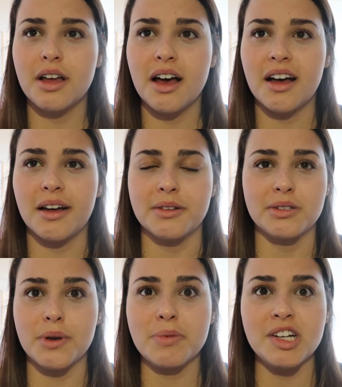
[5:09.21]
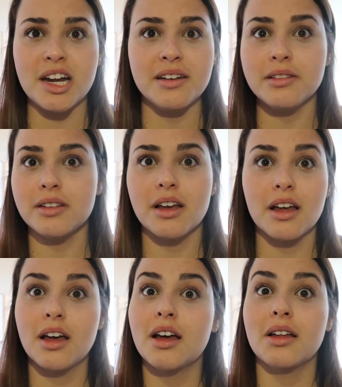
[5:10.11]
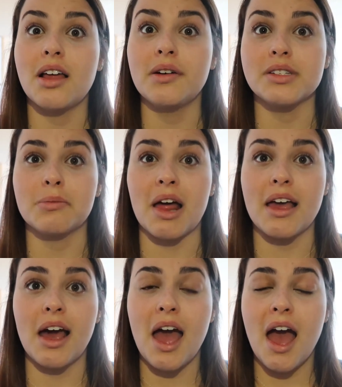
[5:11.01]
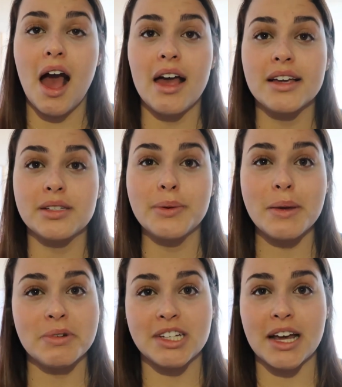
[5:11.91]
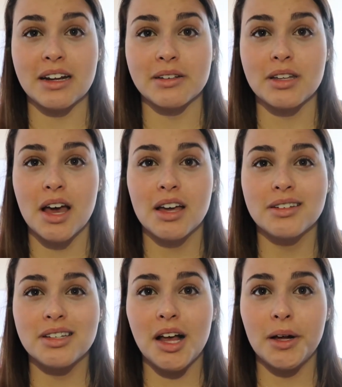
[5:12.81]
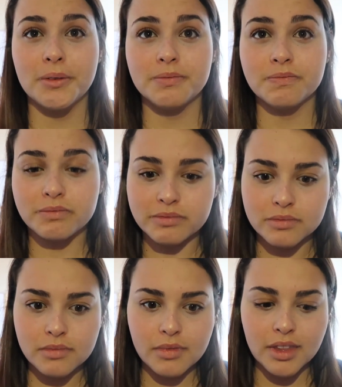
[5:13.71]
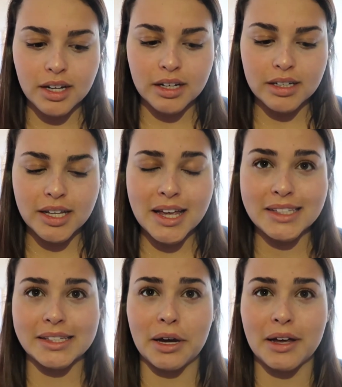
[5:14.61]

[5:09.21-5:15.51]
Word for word: uh, sweet potatoes that was a blank is sweet potatoes so it's